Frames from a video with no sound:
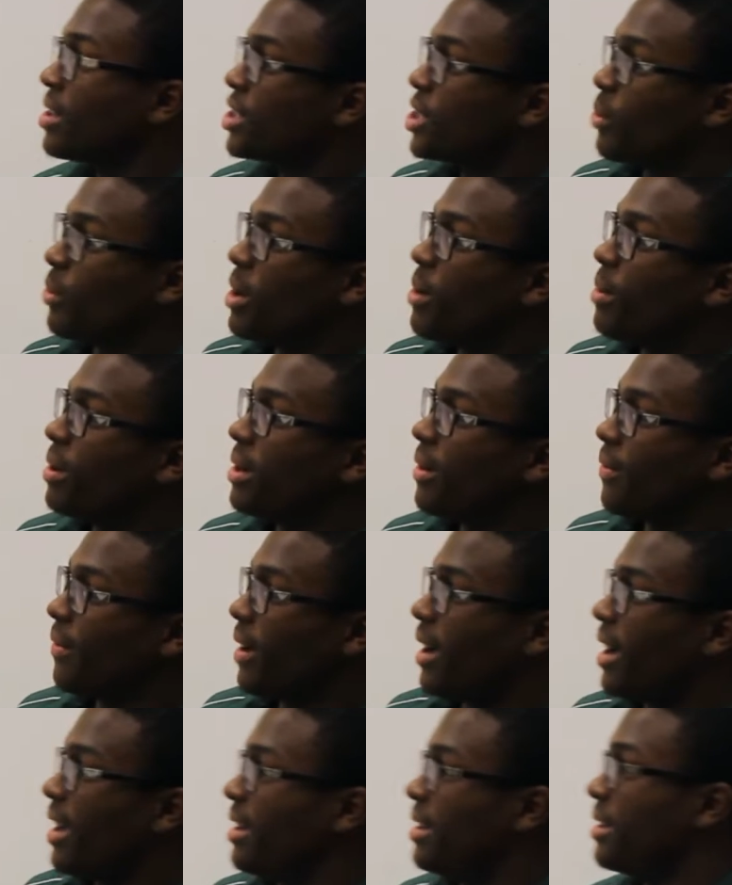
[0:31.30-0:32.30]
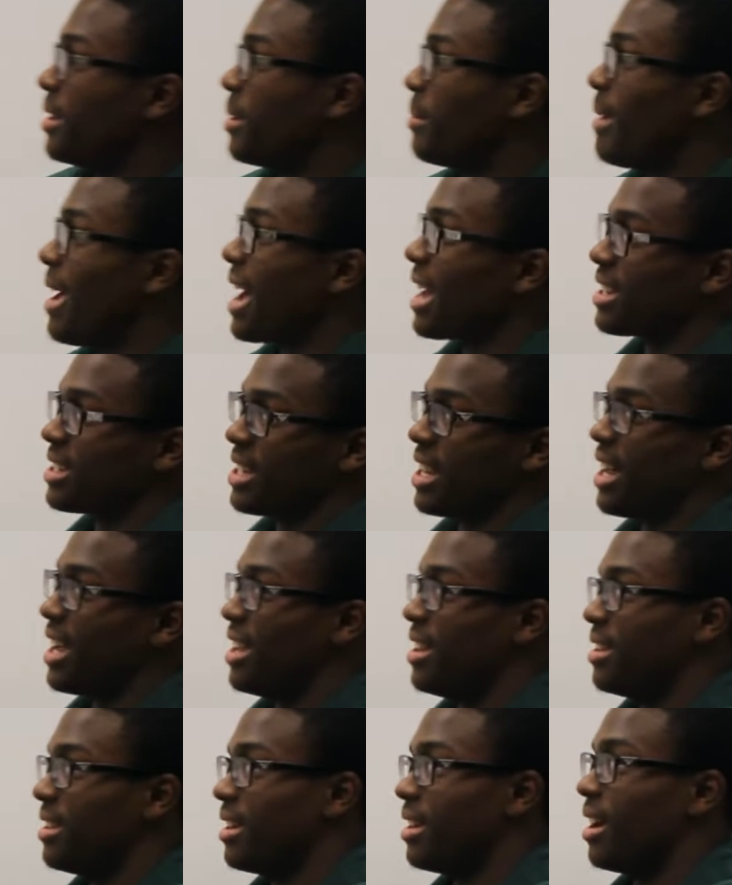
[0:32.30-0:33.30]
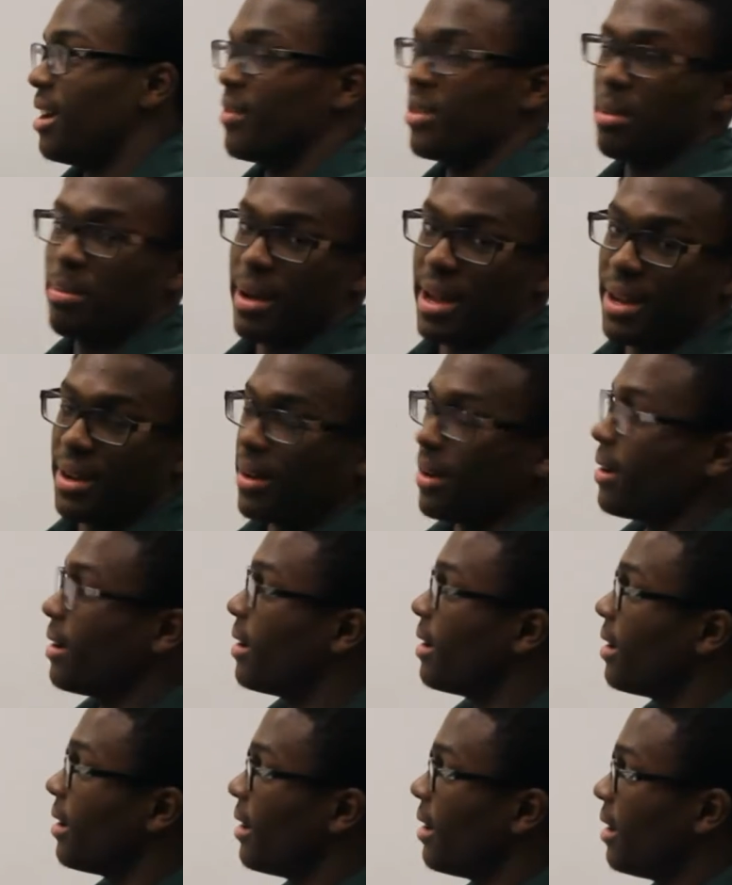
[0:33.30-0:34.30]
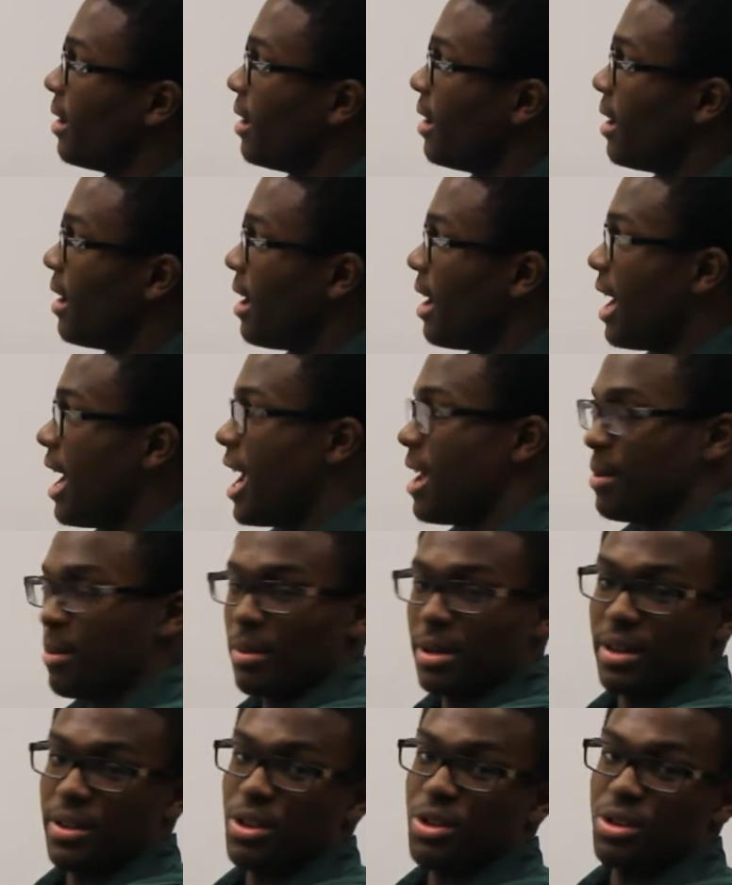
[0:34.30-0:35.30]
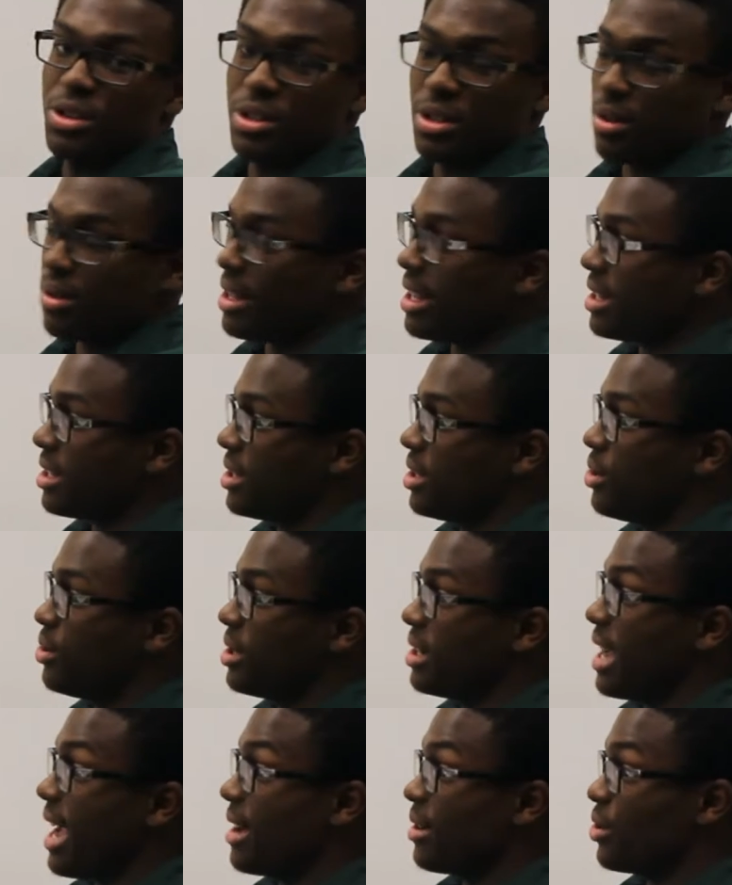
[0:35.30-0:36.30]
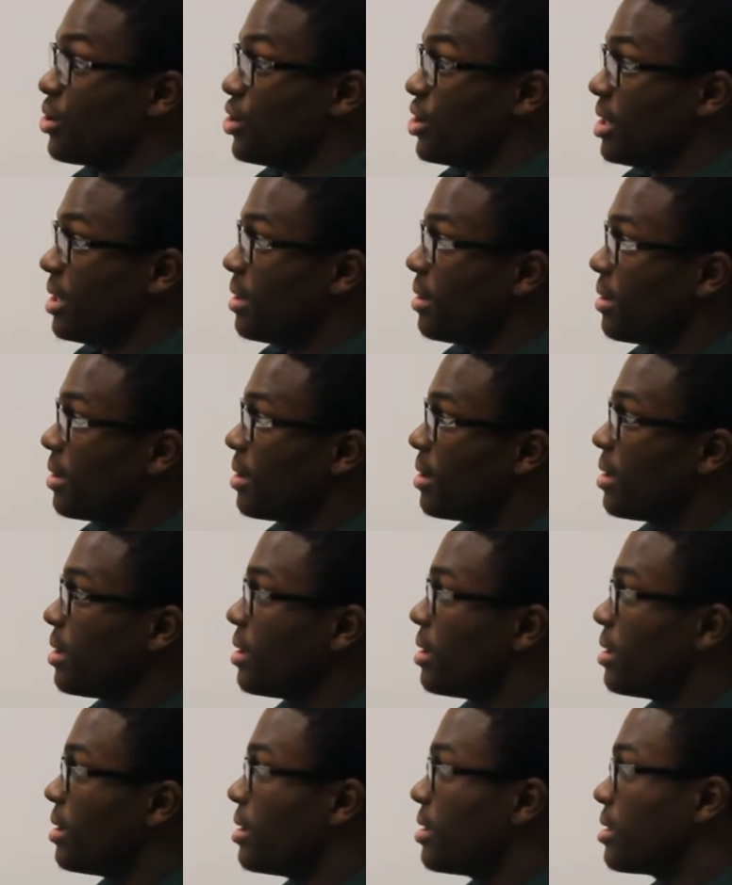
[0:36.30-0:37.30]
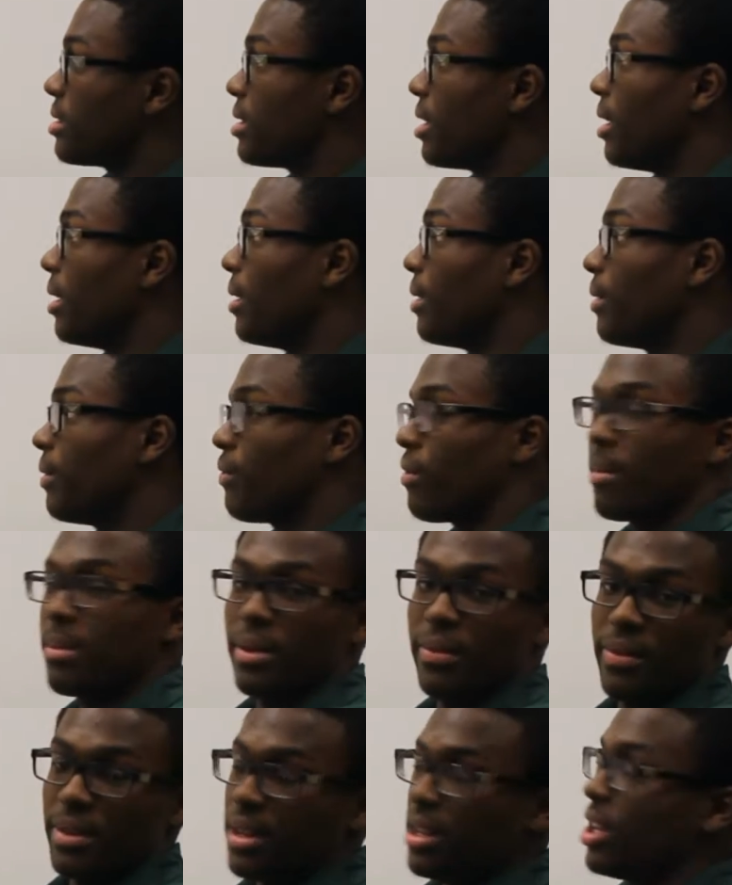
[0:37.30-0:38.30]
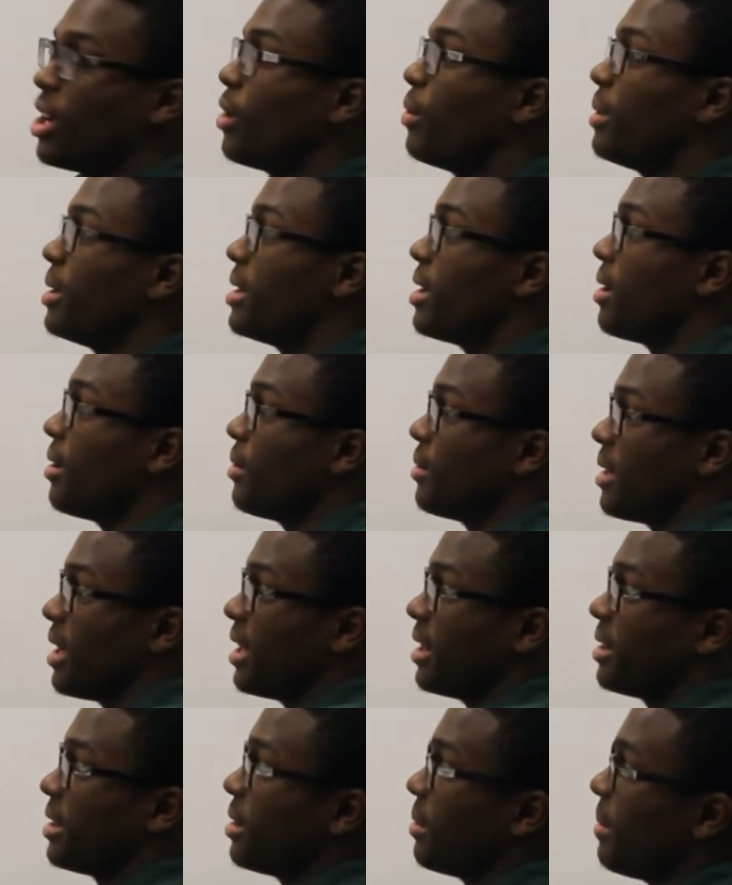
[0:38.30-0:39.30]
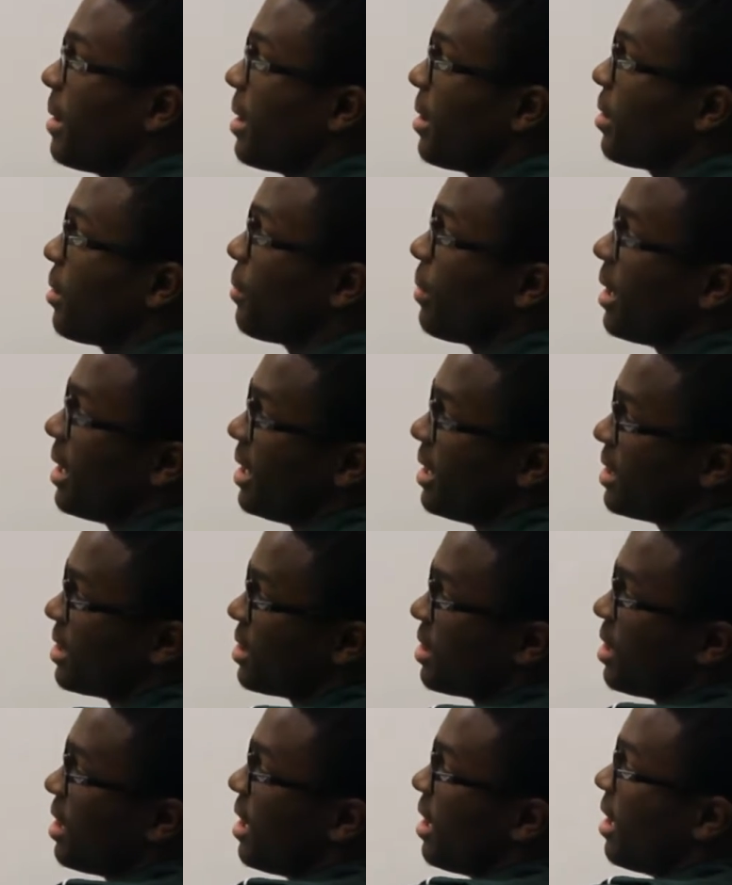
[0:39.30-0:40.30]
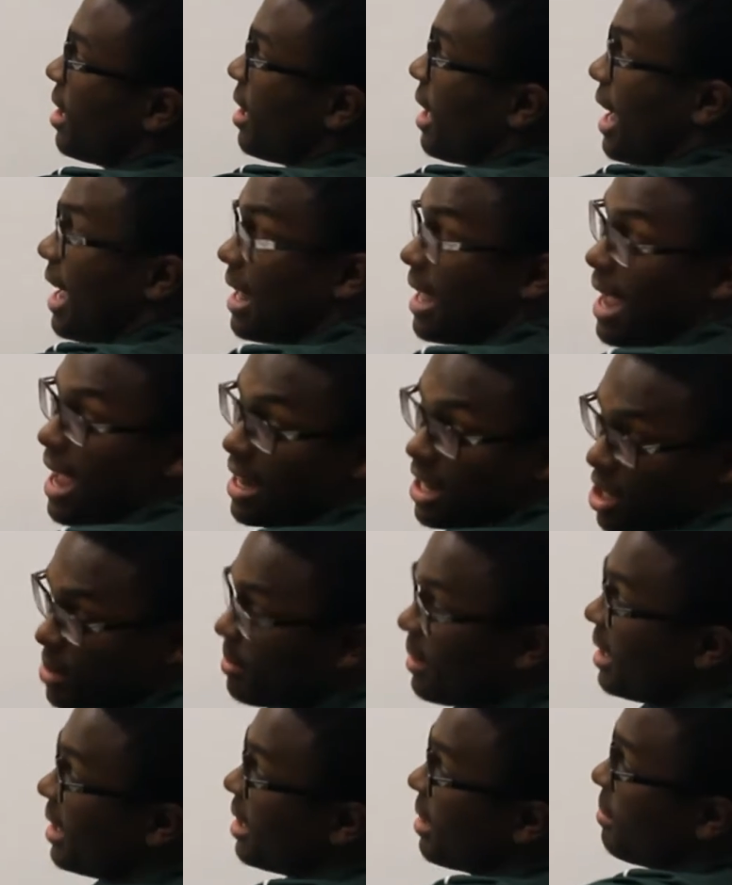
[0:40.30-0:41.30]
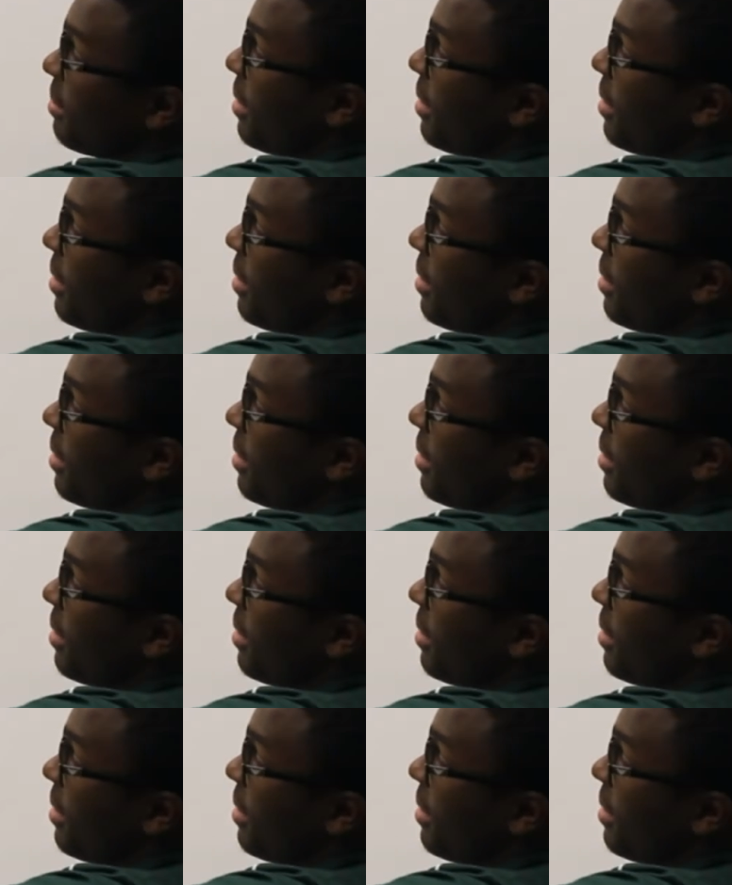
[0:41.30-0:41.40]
So we want to find the max height of the biker, and we're going to do this using energy. So from the video, we know that the biker weighs, and his bike